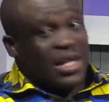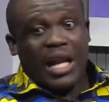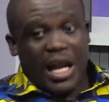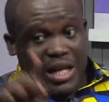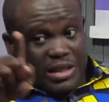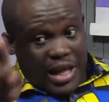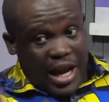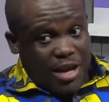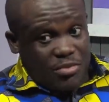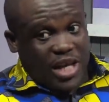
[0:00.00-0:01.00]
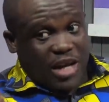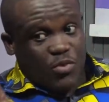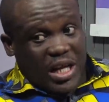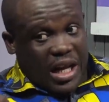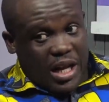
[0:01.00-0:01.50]
that the time
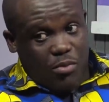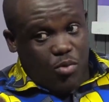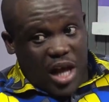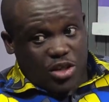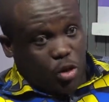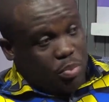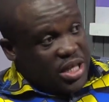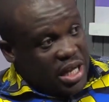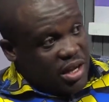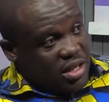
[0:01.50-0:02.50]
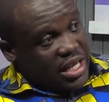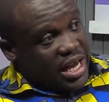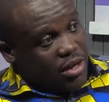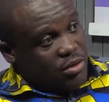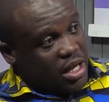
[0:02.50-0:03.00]
that we claim we are stopping the,
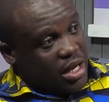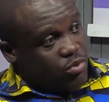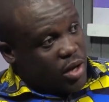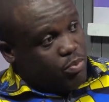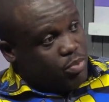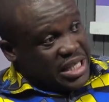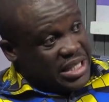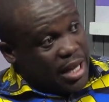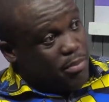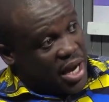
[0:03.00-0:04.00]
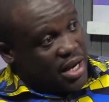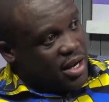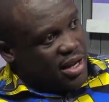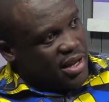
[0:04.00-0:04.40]
the, the we are placing a ban,